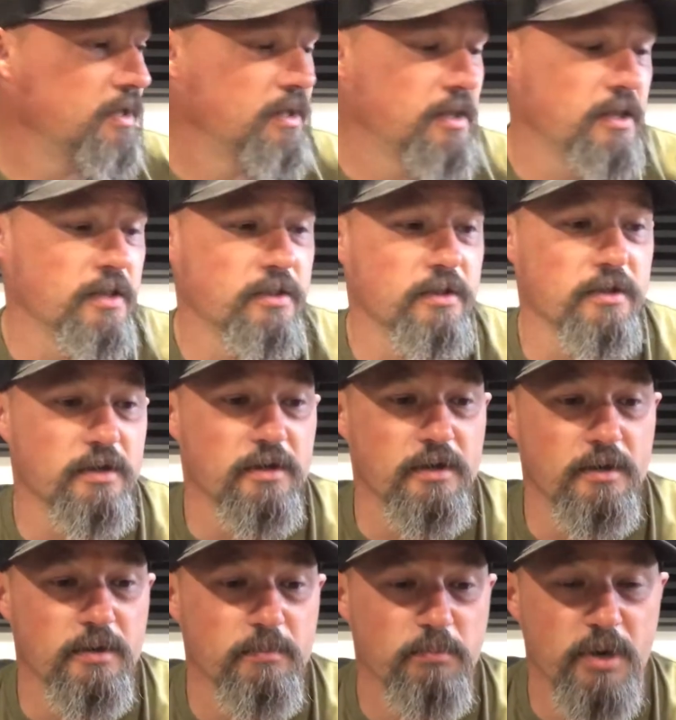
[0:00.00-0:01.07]
And
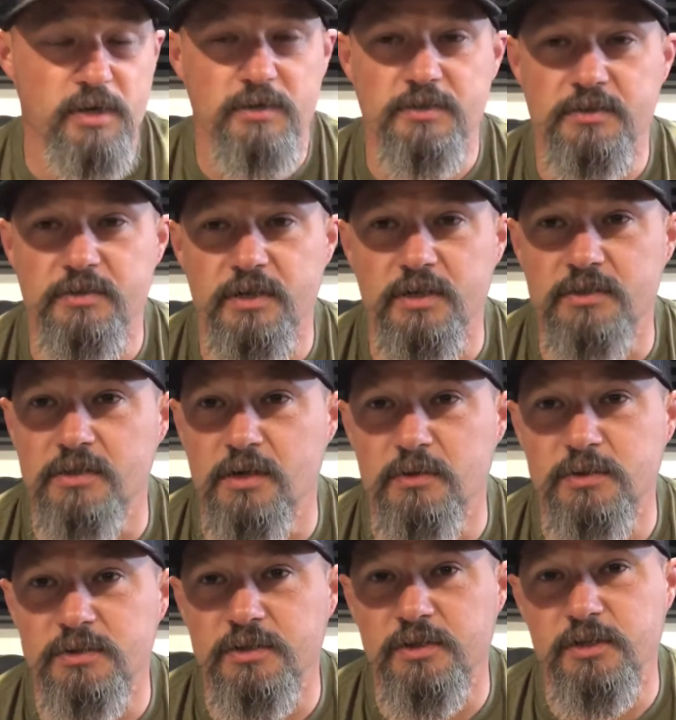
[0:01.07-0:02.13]
then Baker's Creek's
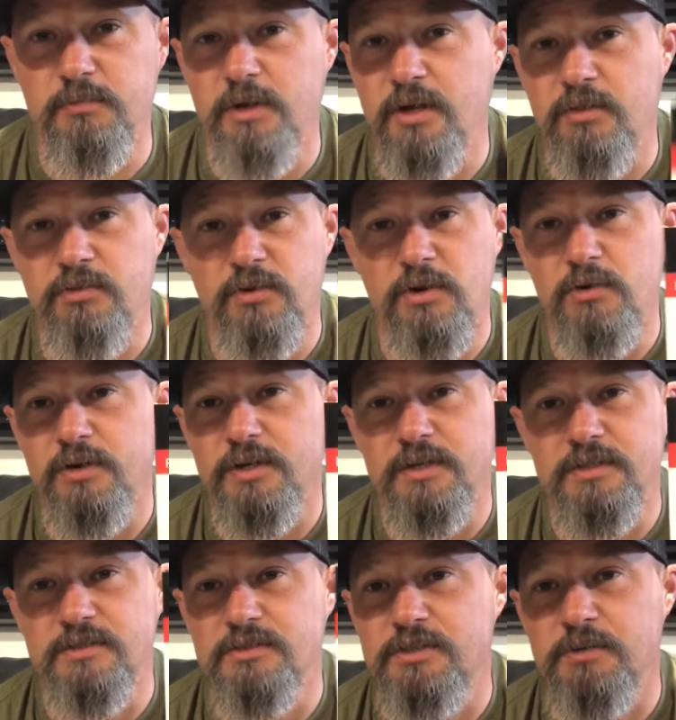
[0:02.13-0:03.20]
always good about throwing
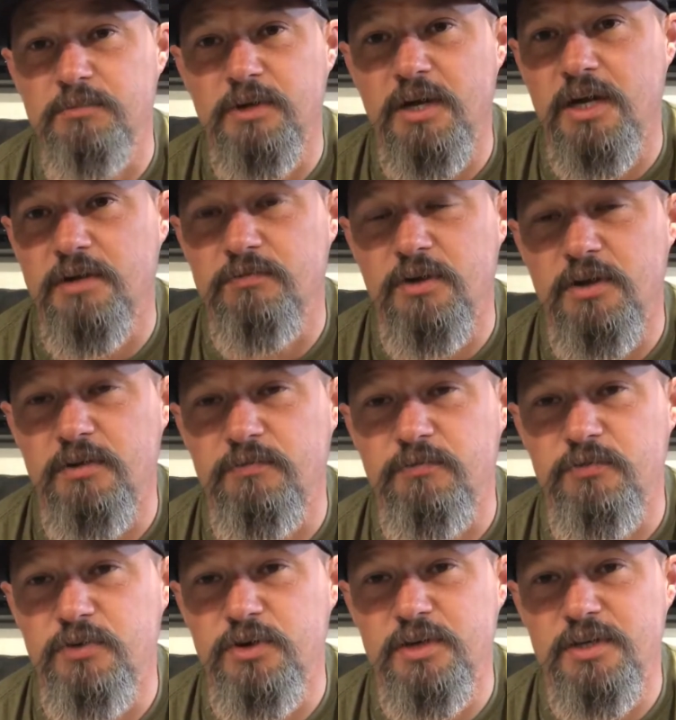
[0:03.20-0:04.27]
in some kind of a
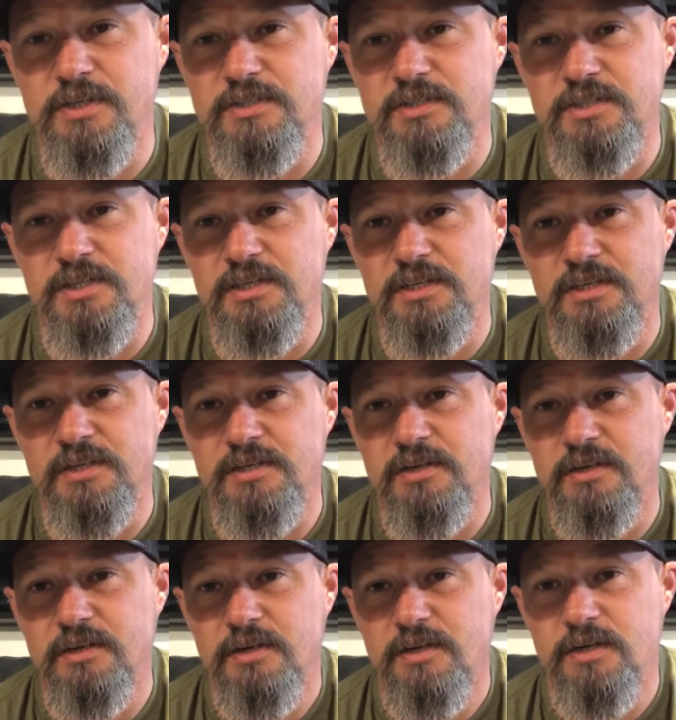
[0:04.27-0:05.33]
free seed
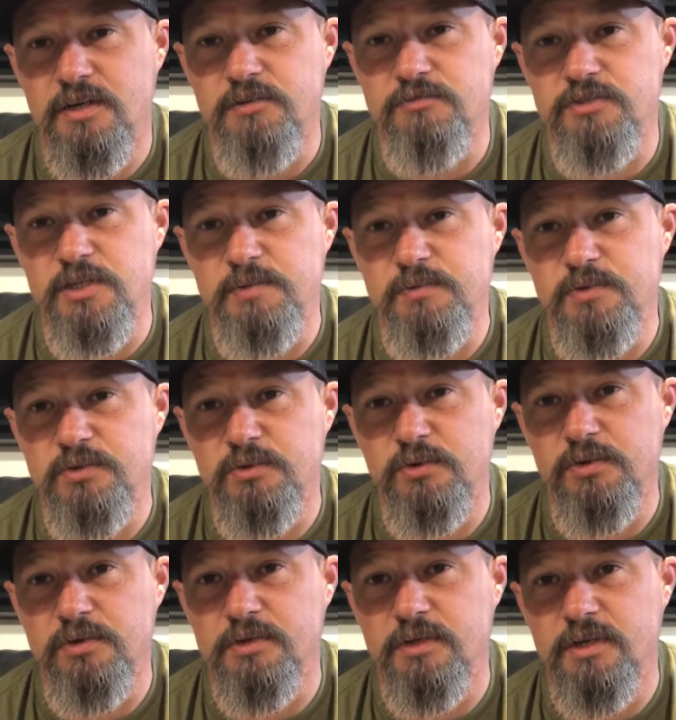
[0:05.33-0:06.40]
of some
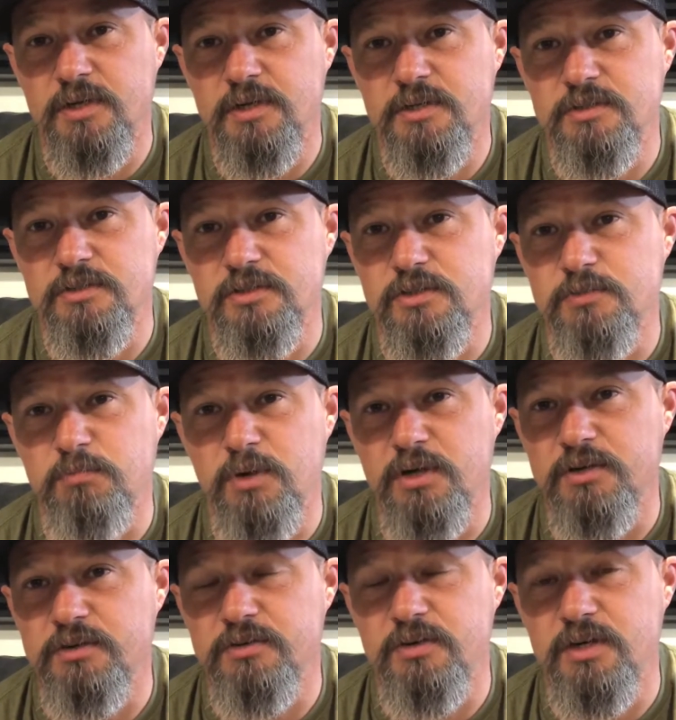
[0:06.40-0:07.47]
sort, and it's this
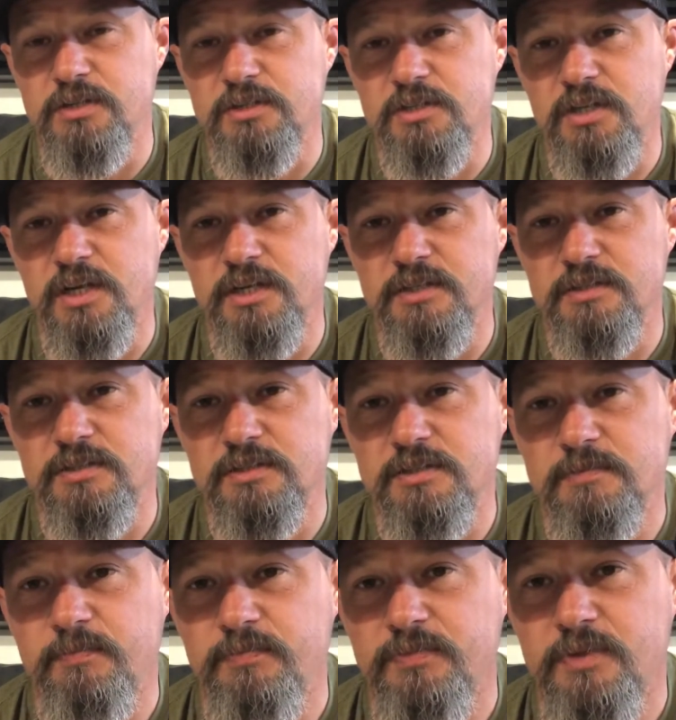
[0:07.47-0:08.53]
Butter Crunch lettuce.
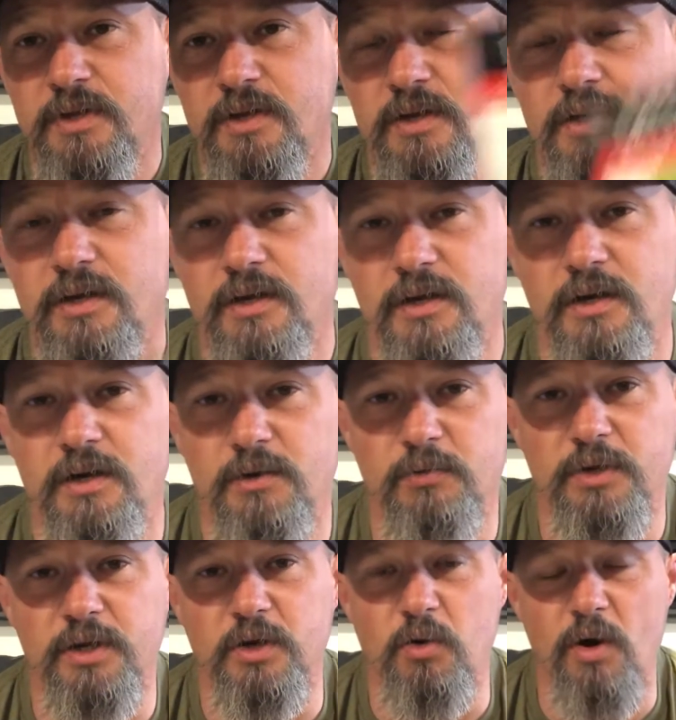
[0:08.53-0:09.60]

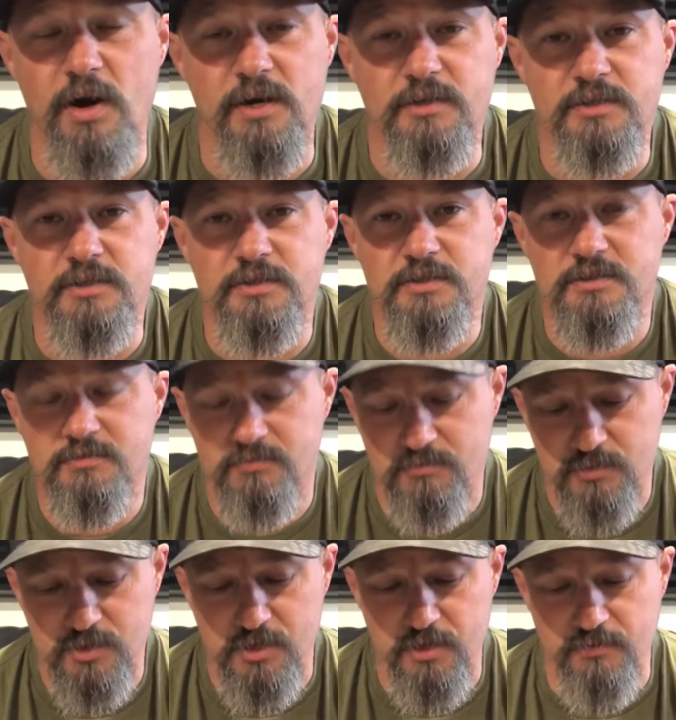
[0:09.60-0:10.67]
We acquire this
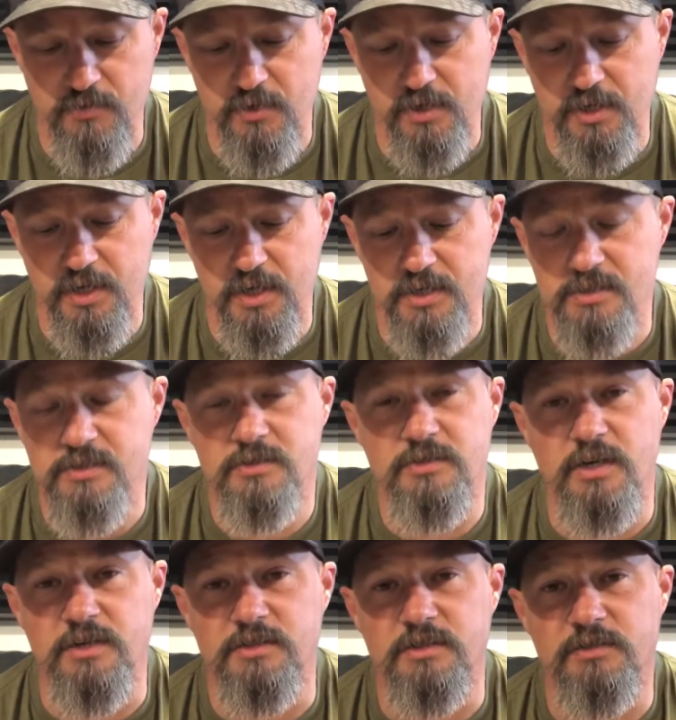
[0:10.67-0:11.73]
stuff on occasion. It's
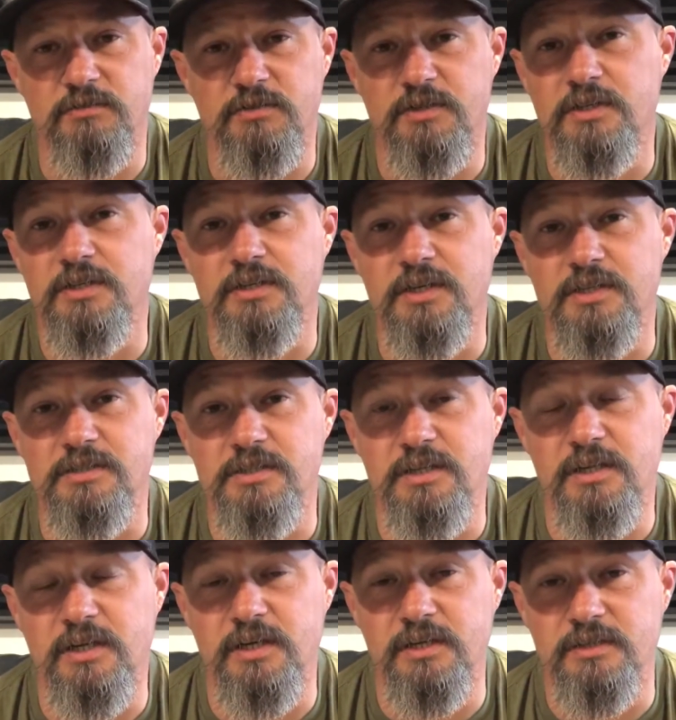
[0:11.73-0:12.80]
actually really tasty
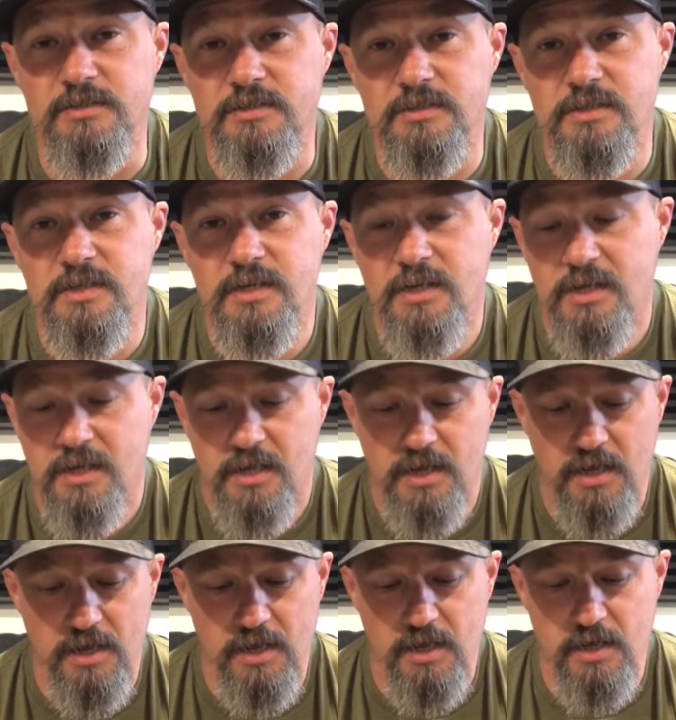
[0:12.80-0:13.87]
lettuce,
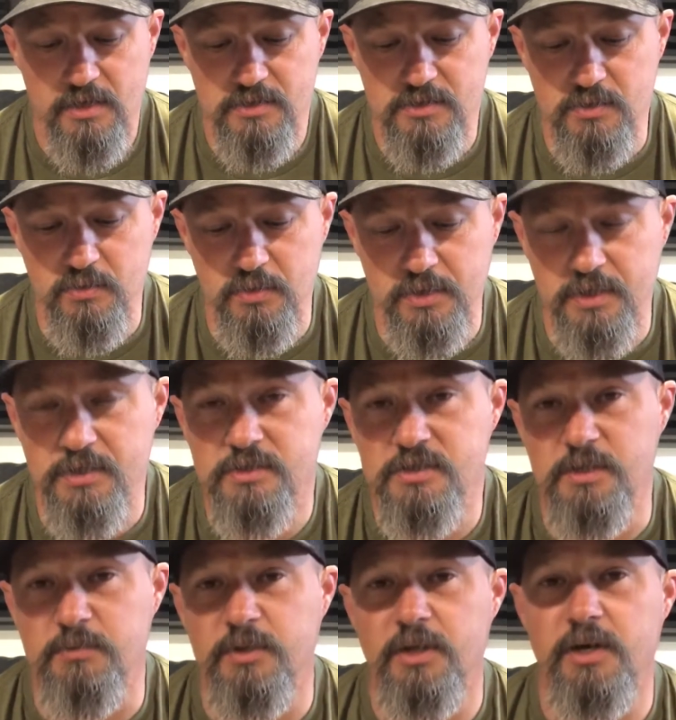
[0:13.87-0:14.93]
and so we'll get
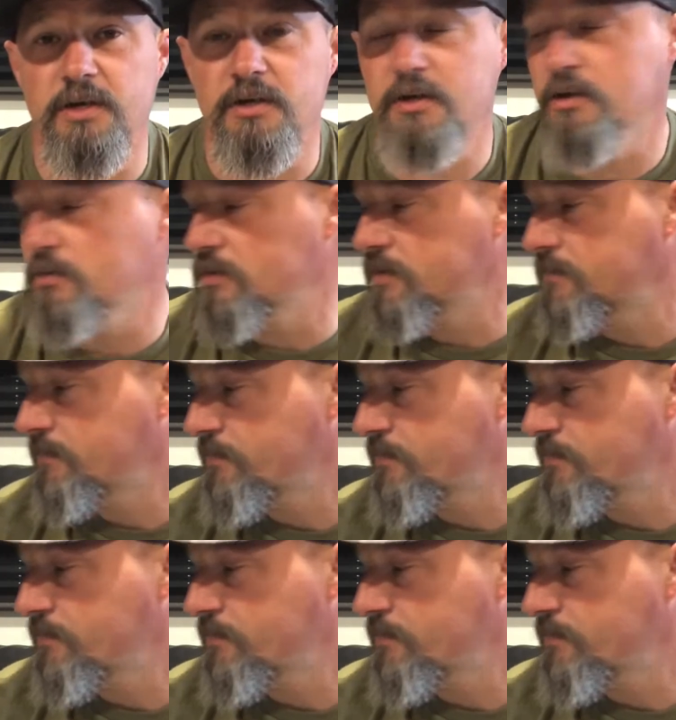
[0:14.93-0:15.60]
some of that going.